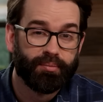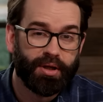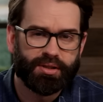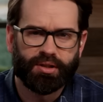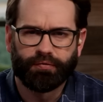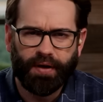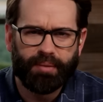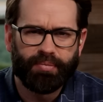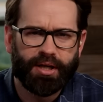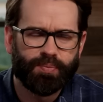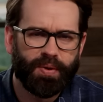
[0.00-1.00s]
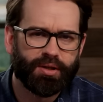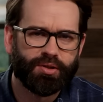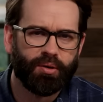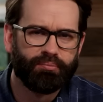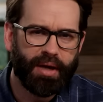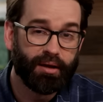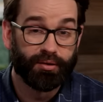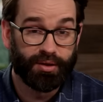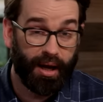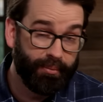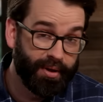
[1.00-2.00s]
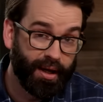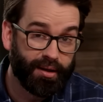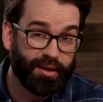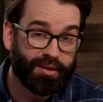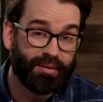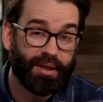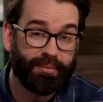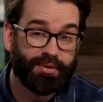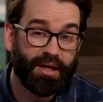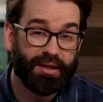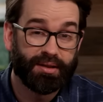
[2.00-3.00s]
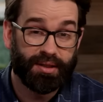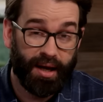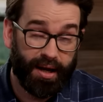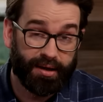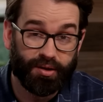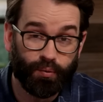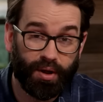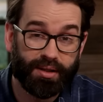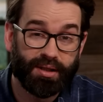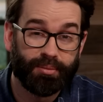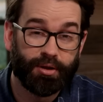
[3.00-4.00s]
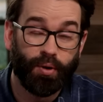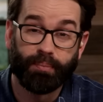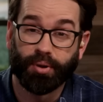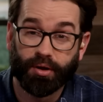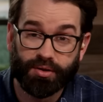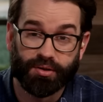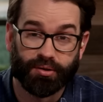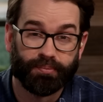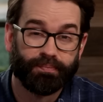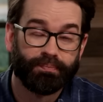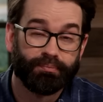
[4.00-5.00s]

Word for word: Because of the fan base being so male-dominated, they sometimes get attacked in ways that can be quite personal.